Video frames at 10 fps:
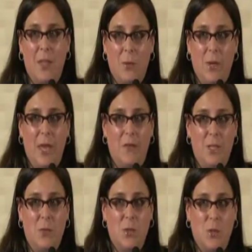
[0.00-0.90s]
now that we have
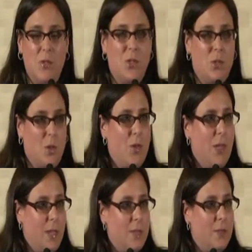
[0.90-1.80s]
these results that show
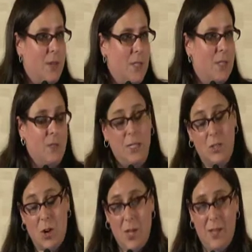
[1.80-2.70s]
that it is effective, at least